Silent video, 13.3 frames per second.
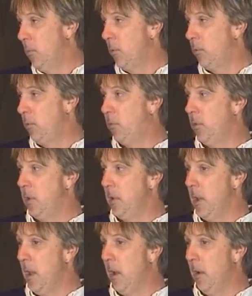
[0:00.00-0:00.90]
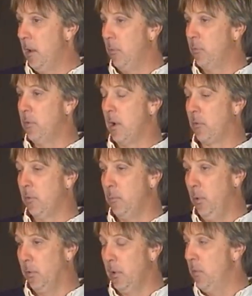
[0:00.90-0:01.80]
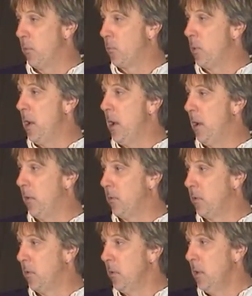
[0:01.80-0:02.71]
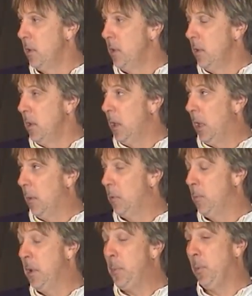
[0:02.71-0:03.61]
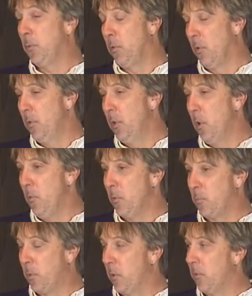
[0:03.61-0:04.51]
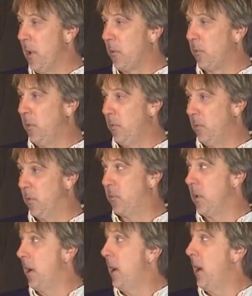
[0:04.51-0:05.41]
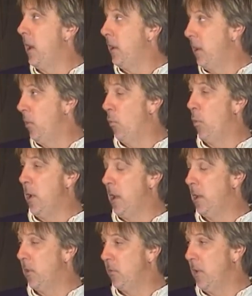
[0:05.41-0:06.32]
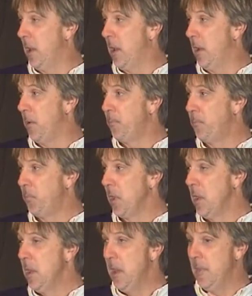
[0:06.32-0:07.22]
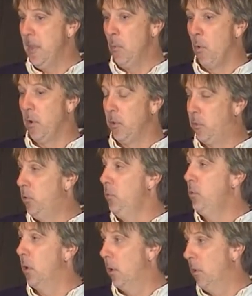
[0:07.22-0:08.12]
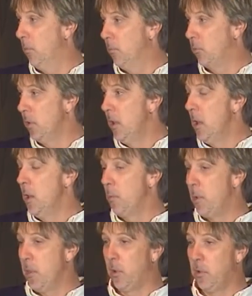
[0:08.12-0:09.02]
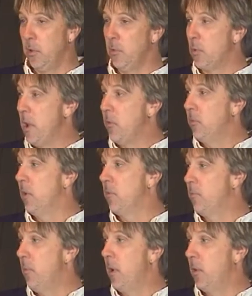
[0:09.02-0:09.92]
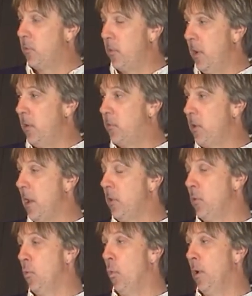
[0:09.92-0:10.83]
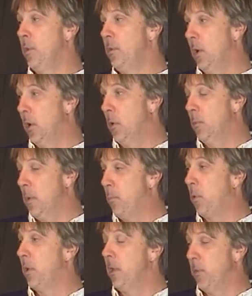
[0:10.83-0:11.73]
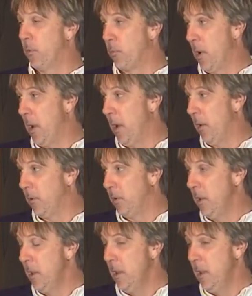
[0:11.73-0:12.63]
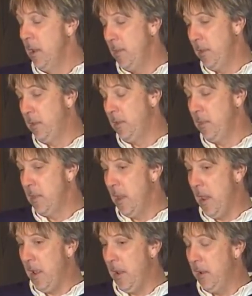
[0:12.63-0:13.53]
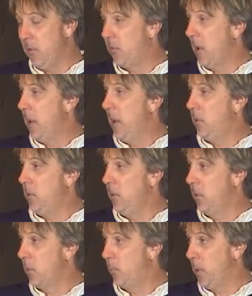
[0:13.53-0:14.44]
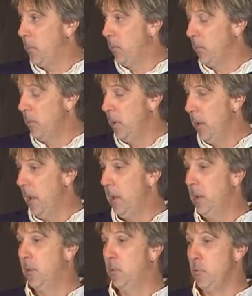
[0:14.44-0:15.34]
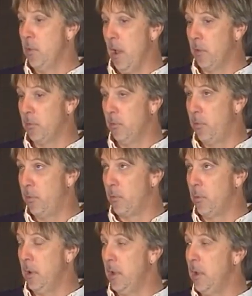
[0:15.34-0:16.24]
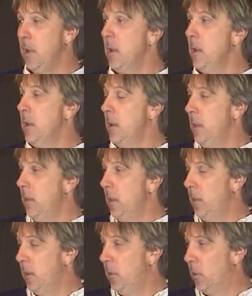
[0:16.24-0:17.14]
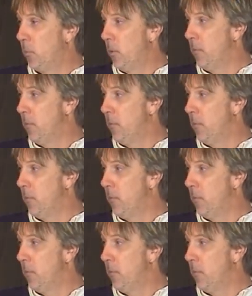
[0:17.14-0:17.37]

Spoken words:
which you see now, and it was actually built in the round. But many people don't know this, but it was actually designed in the way it is now, and they wanted 2 domes, but they couldn't raise enough money, so they decided to do 1 dome and put it in the round. And they did that, and it sat 1,800 people. And in 2003, they did a